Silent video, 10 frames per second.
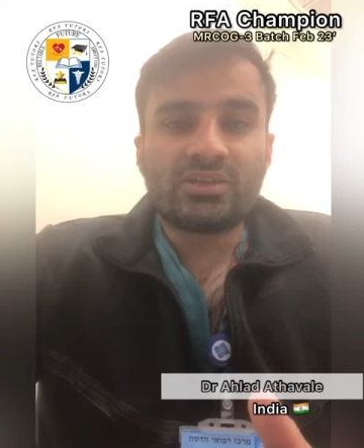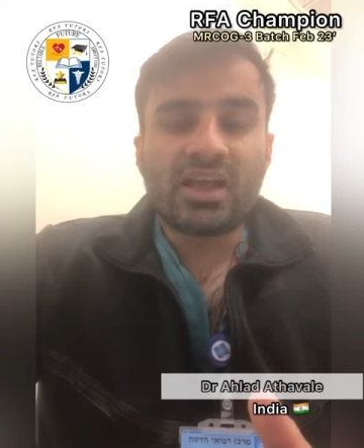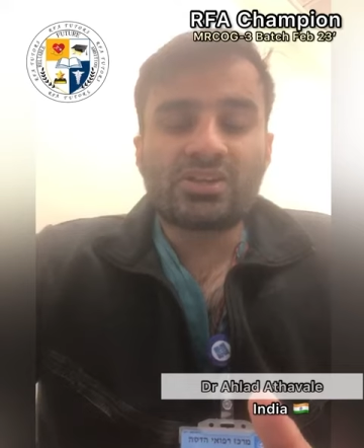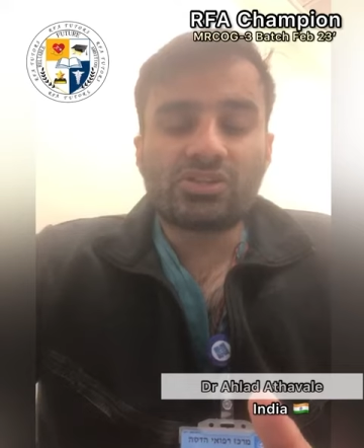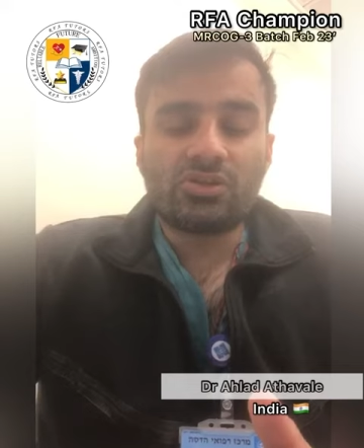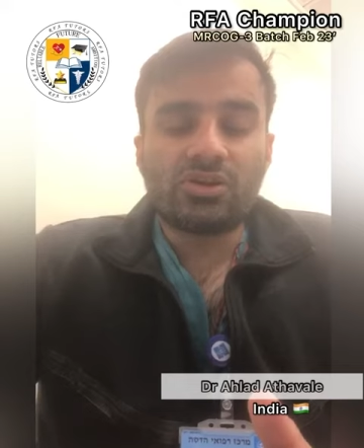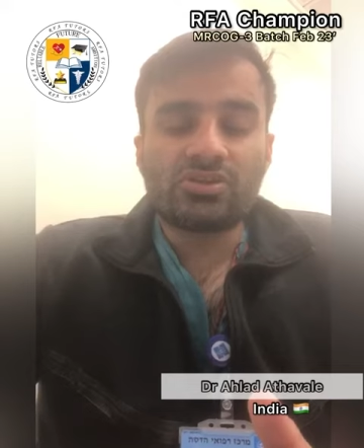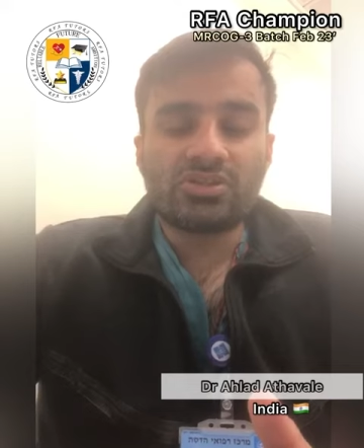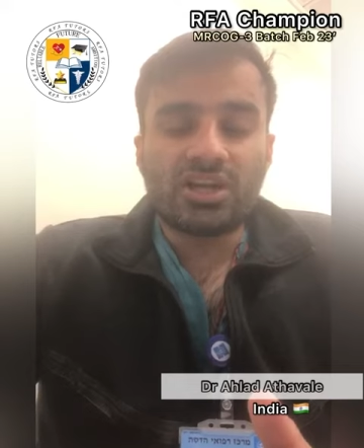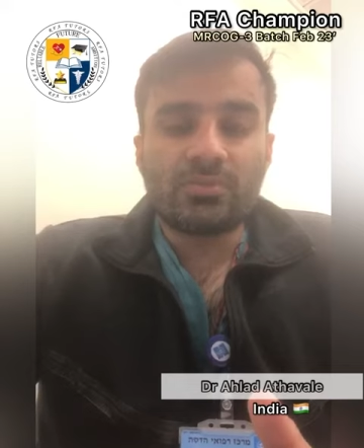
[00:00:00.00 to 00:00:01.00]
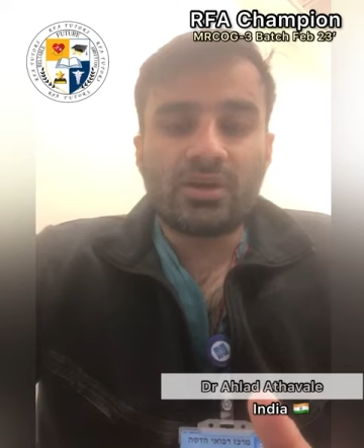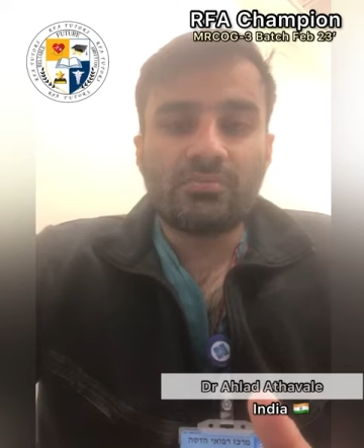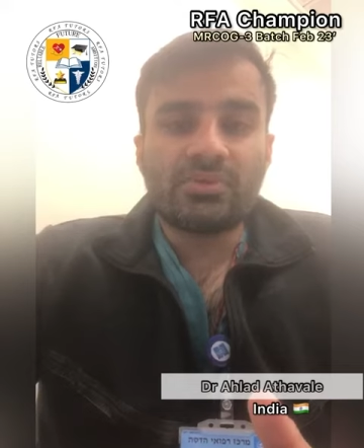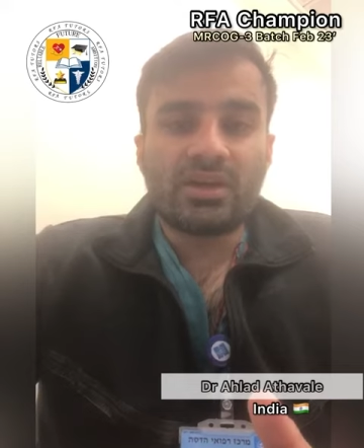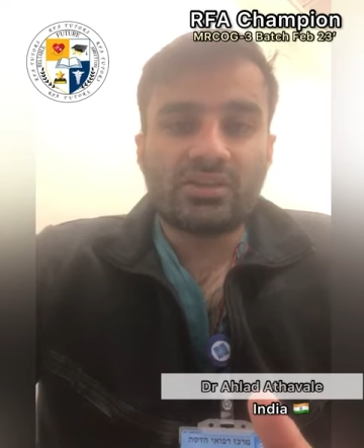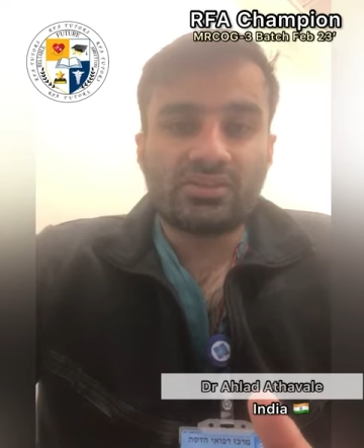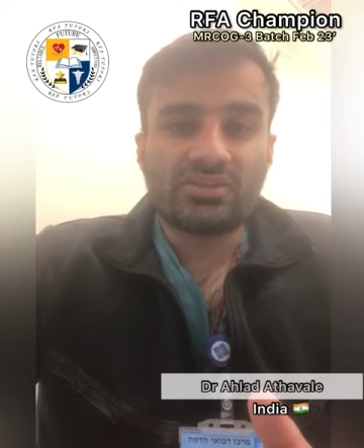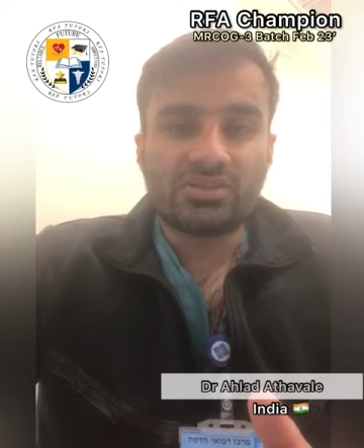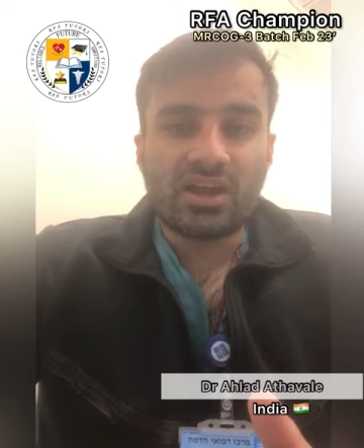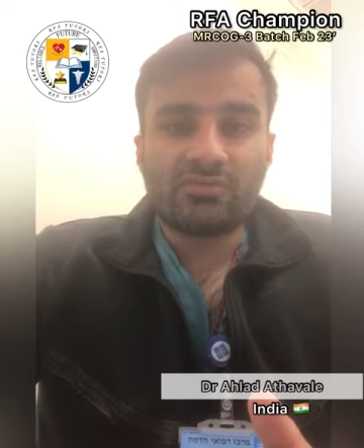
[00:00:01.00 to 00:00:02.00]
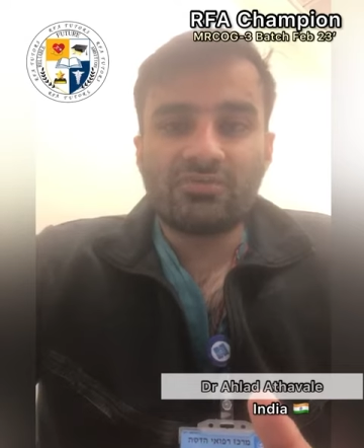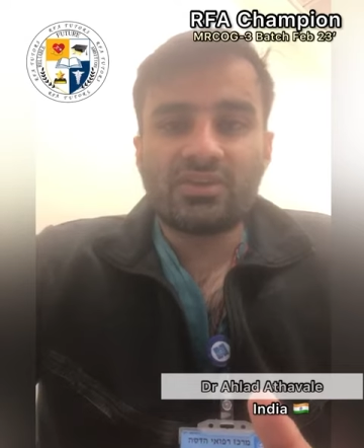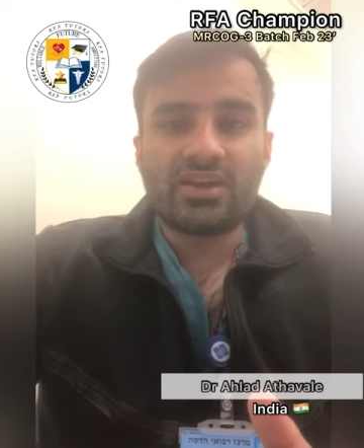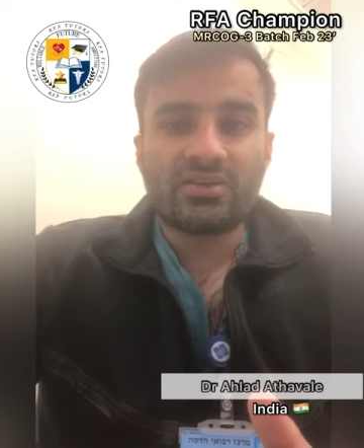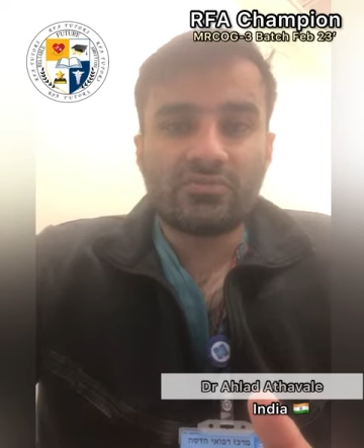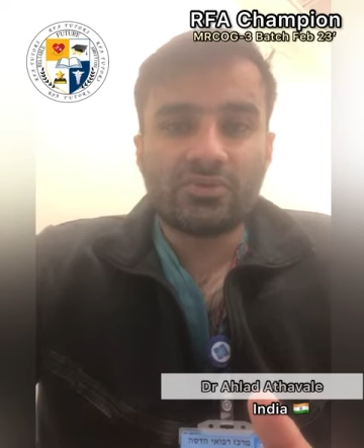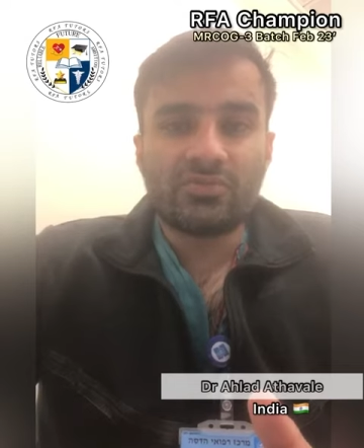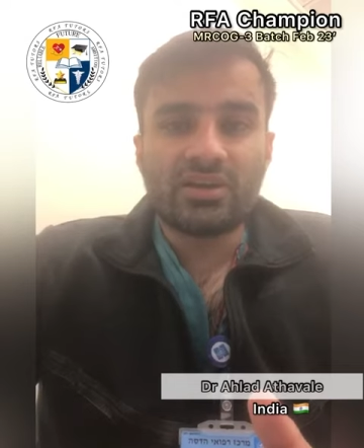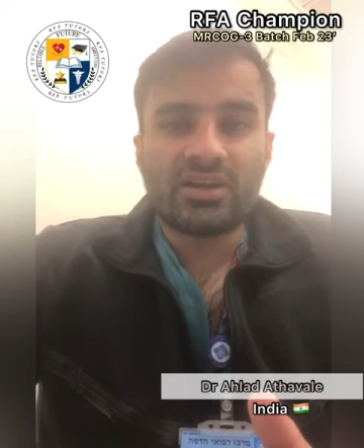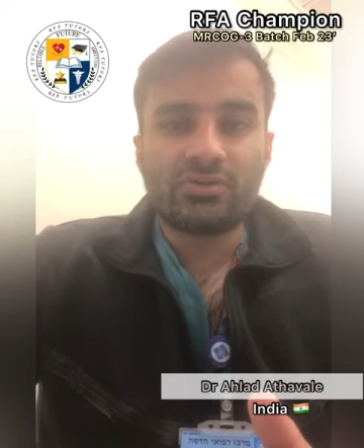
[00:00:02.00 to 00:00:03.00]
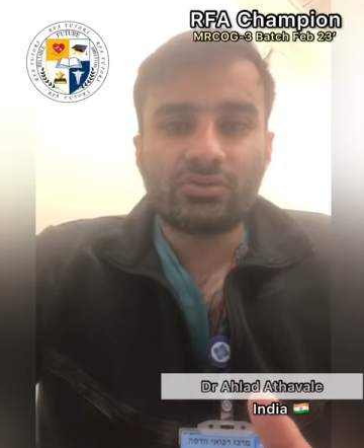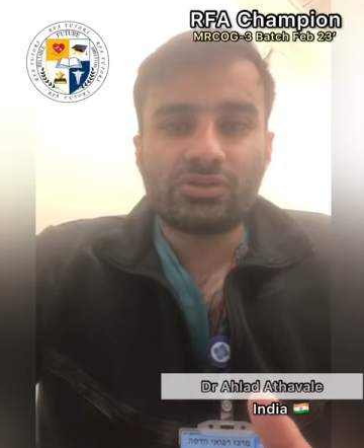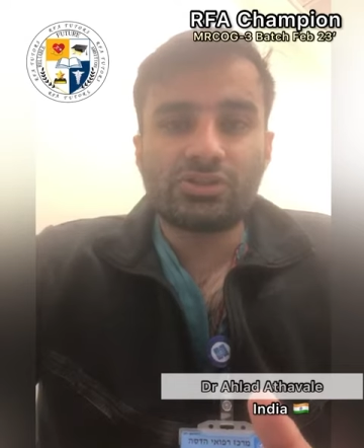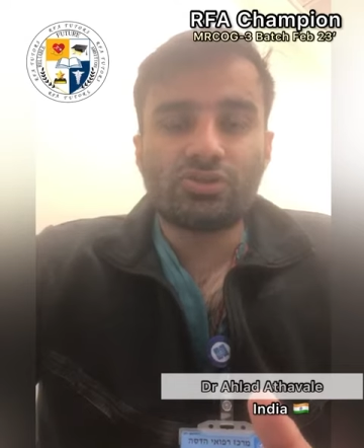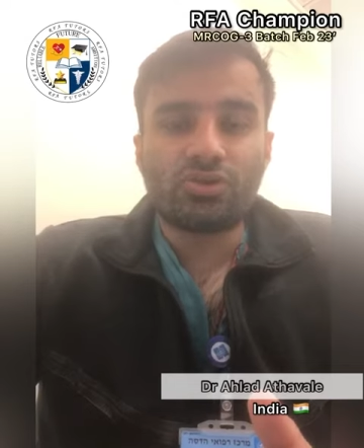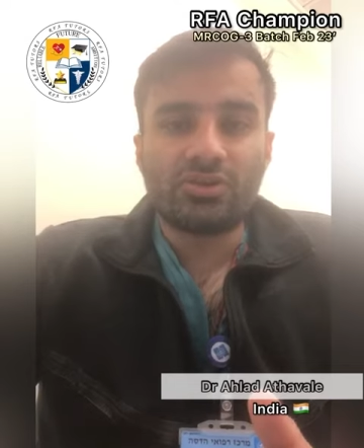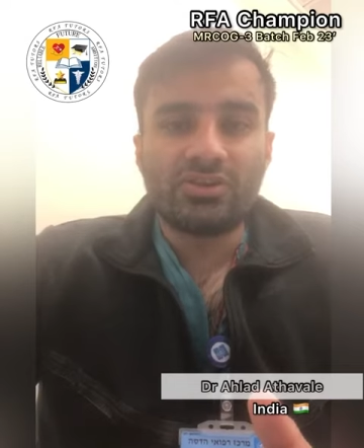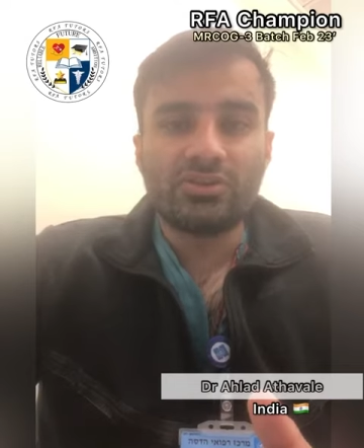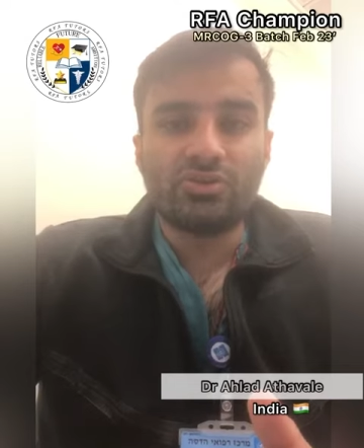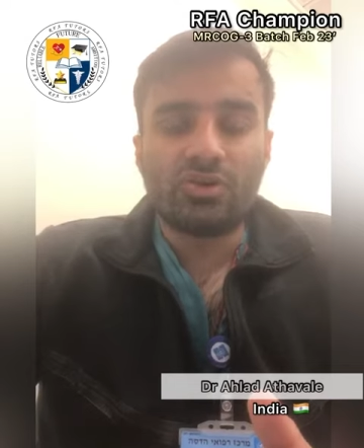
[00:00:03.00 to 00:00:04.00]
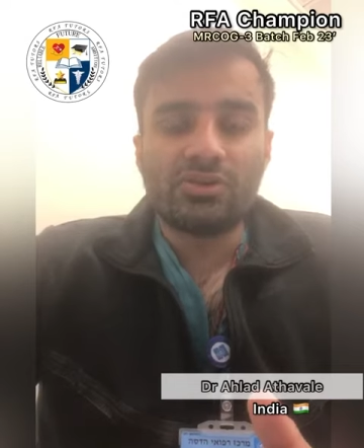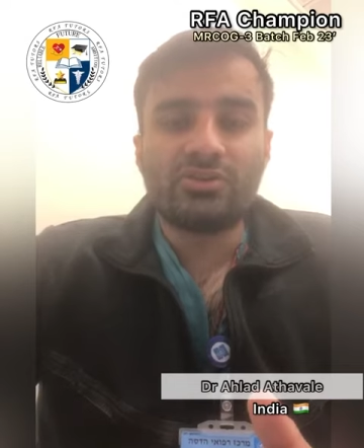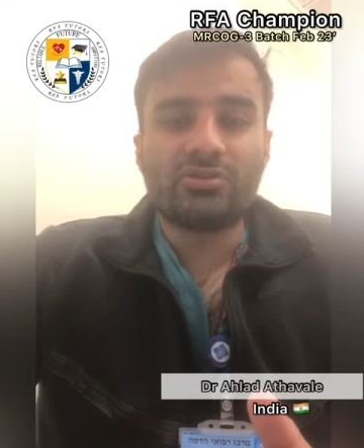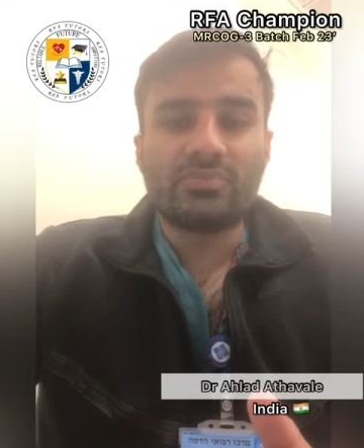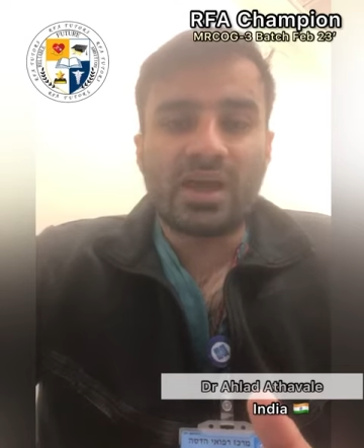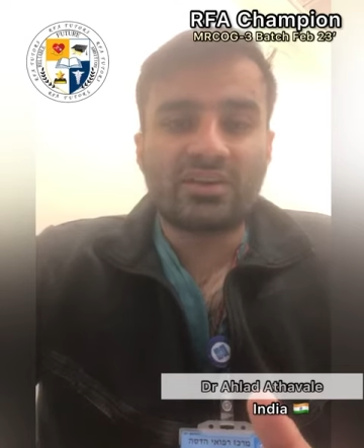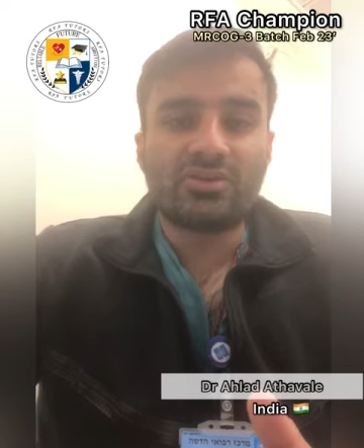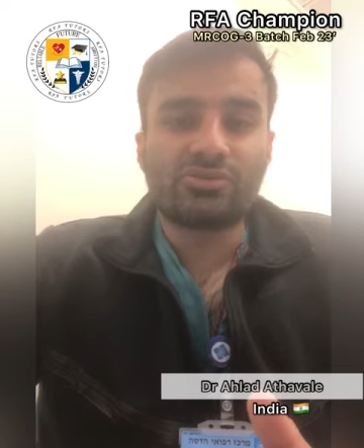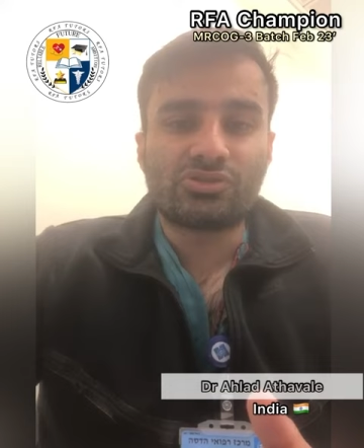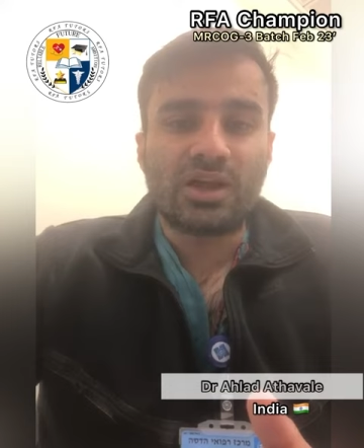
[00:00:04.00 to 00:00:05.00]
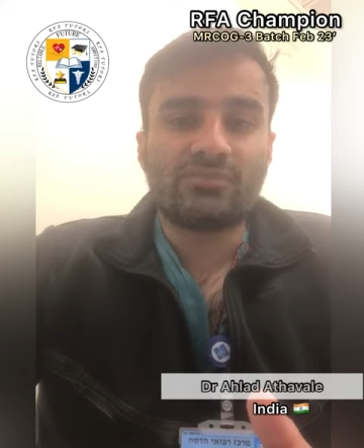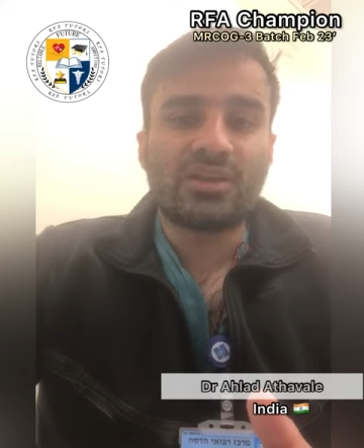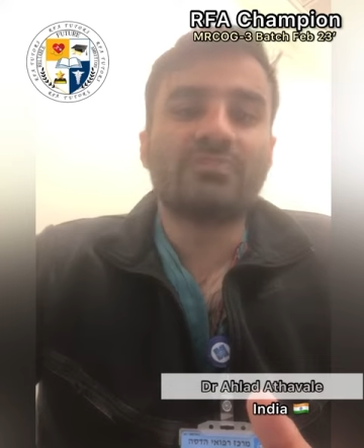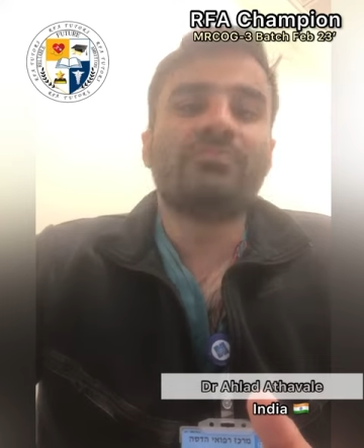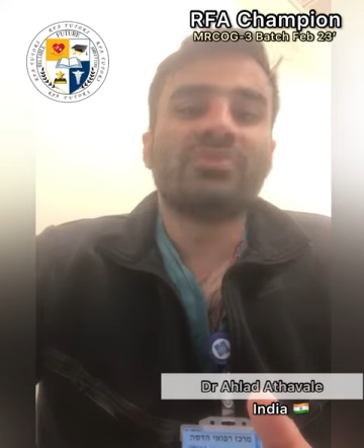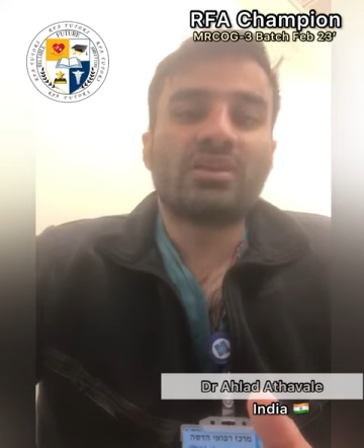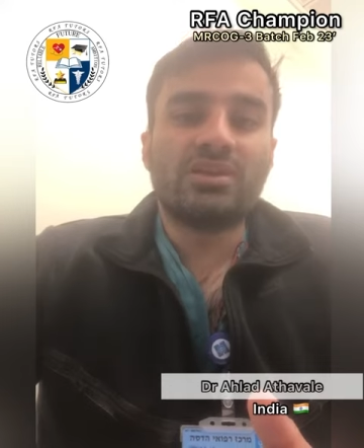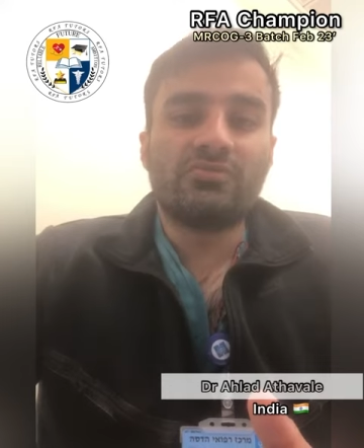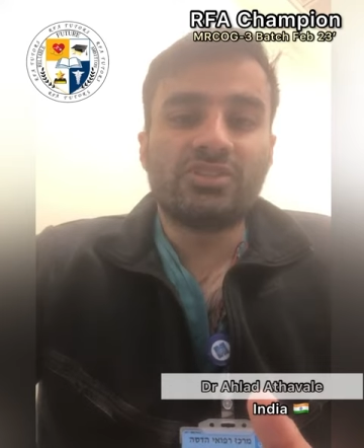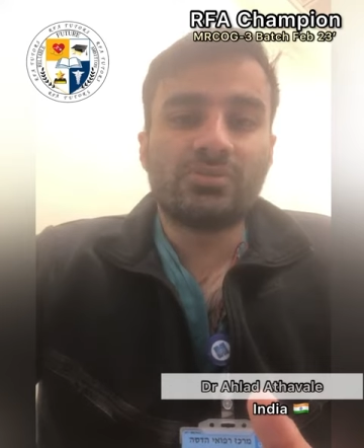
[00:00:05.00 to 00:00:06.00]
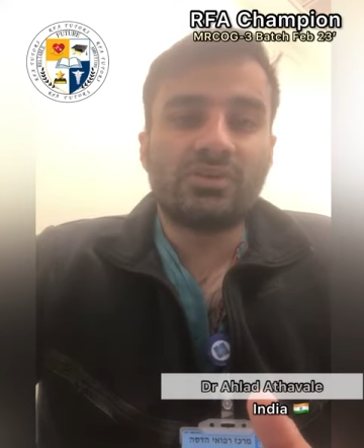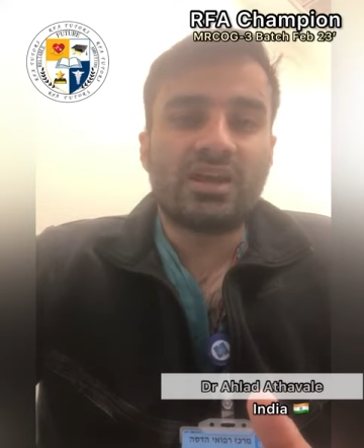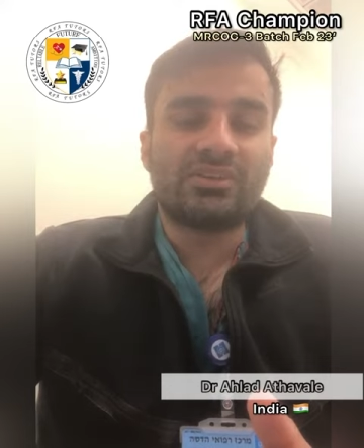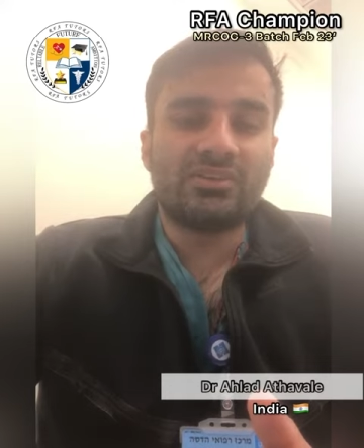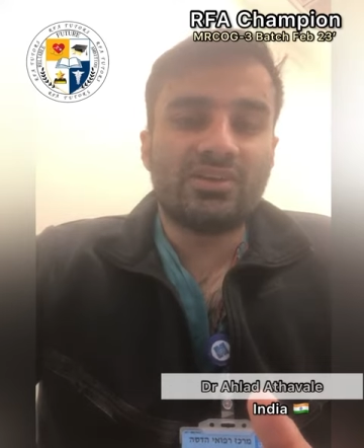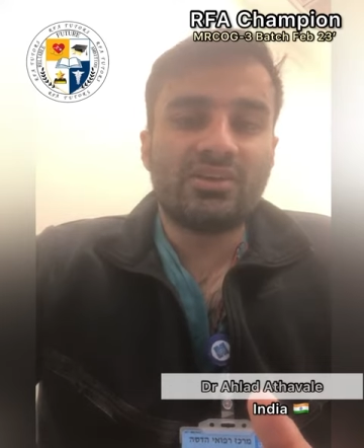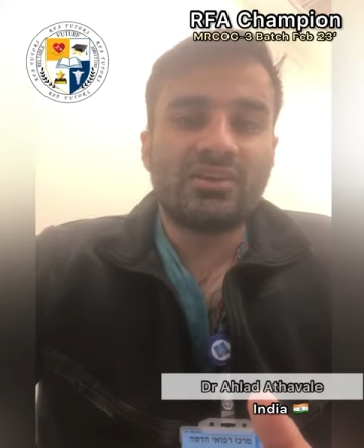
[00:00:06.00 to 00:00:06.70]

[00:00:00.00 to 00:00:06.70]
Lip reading: Thanks a lot, Sidra ma'am, and the staff and everyone. I know this is not only you, all your background staff that invisible are there.